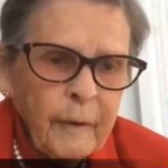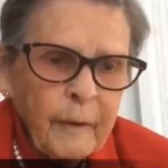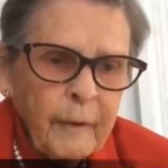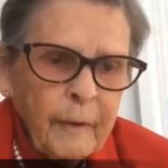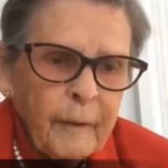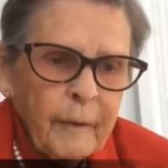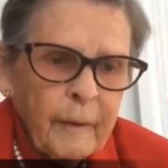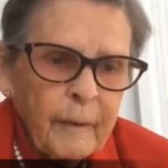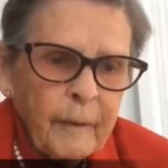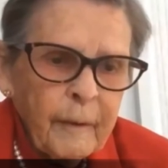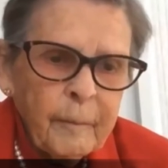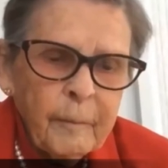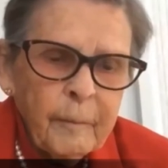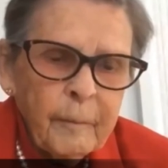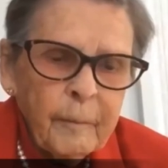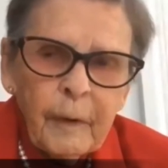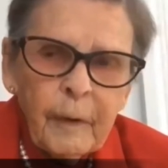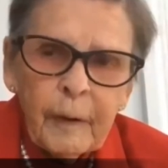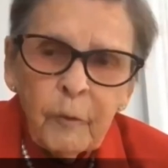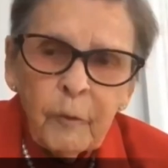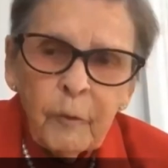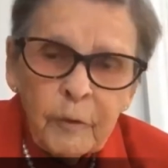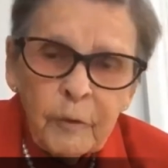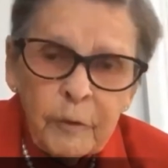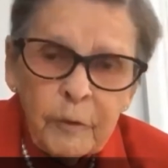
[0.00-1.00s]

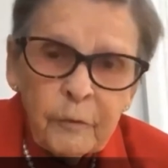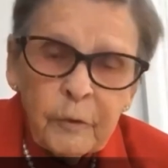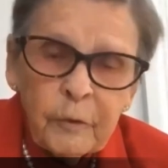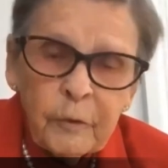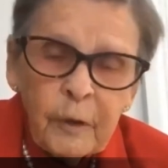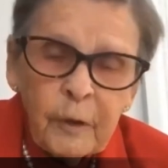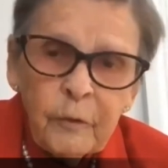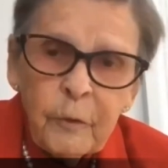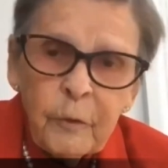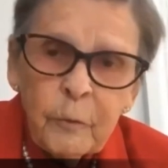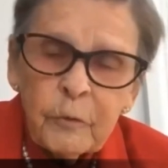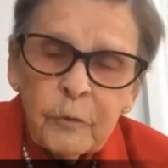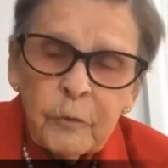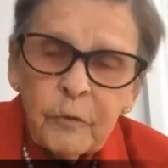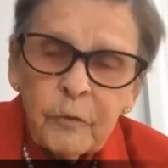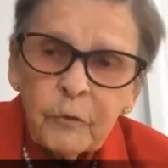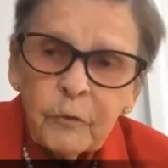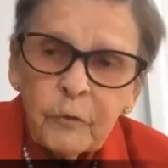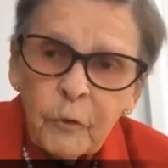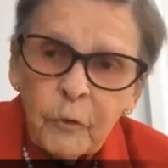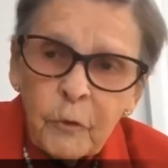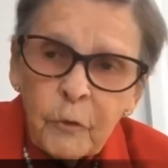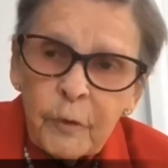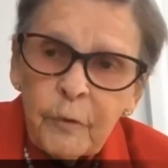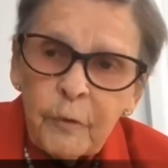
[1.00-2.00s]
I'm going to tell you a
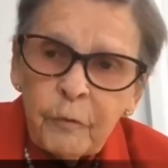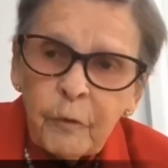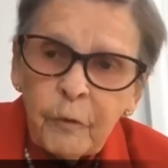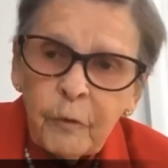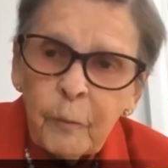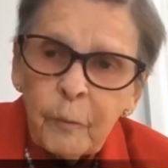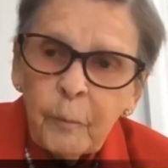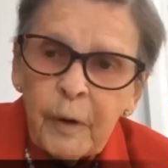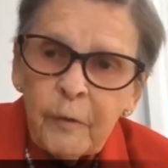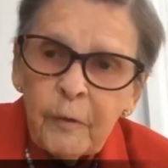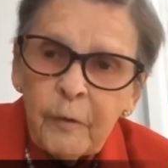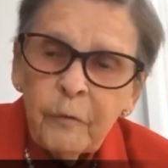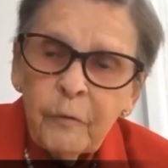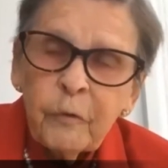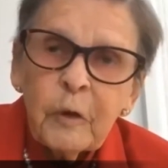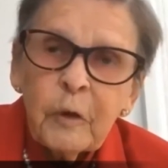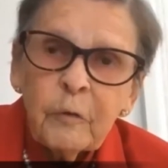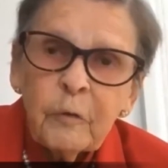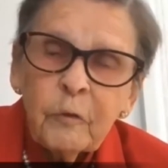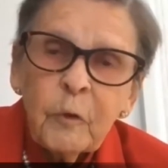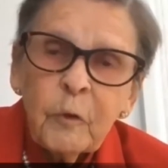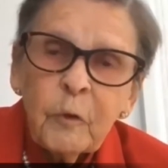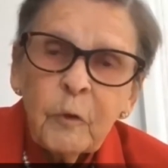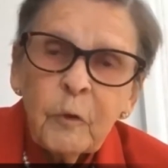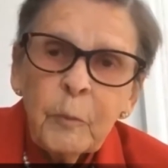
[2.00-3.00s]
story from my
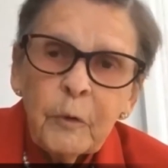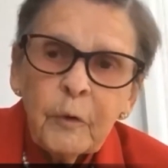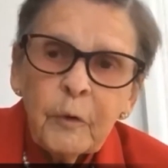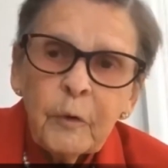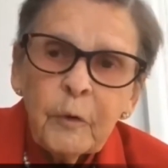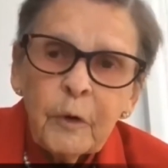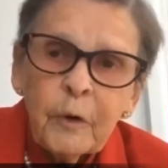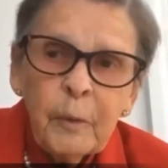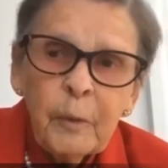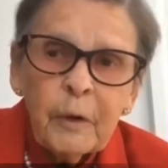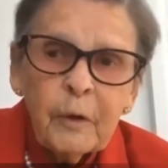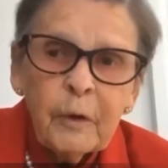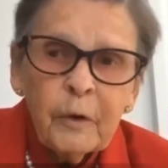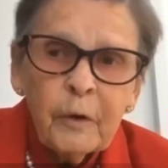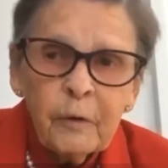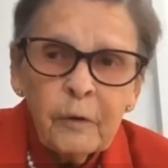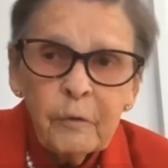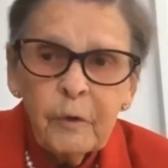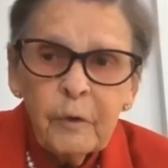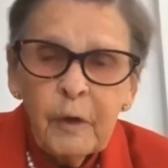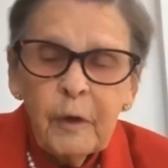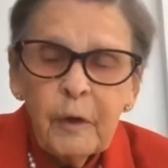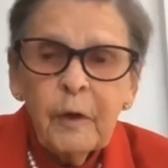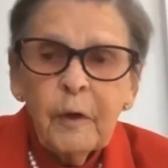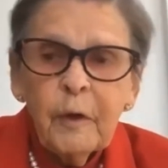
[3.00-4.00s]
faith community
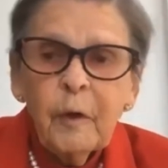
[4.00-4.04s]
because